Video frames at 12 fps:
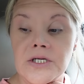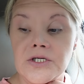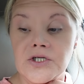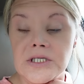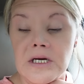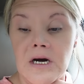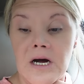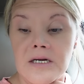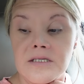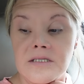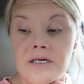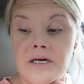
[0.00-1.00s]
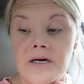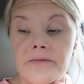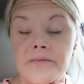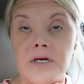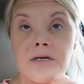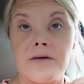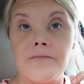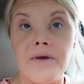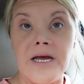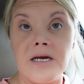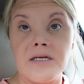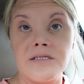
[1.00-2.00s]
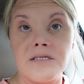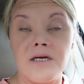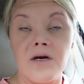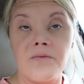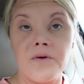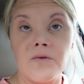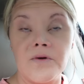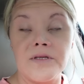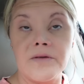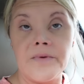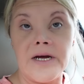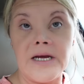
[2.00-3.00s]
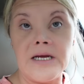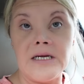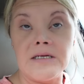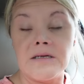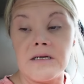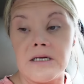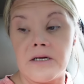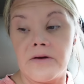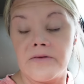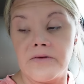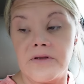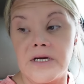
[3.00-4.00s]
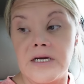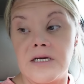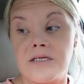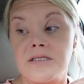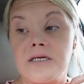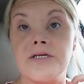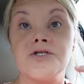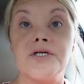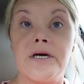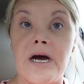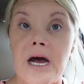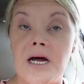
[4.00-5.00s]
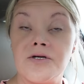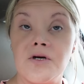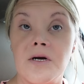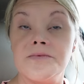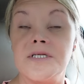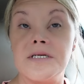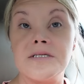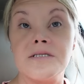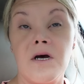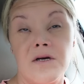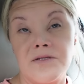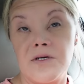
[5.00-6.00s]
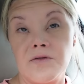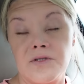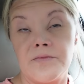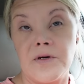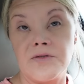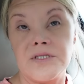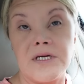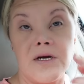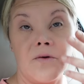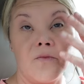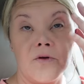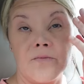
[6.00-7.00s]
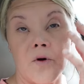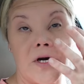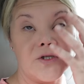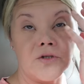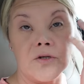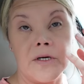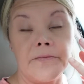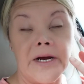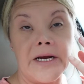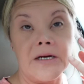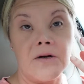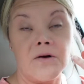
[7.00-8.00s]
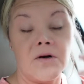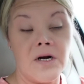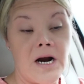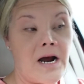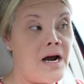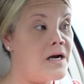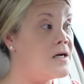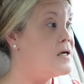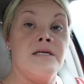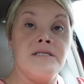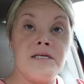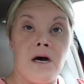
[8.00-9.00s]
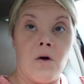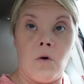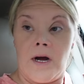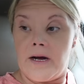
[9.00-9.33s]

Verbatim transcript: she got some meds to help her with the pain and other things, and she got eye drops that is also supposed to help with pressure pain on her eye. So,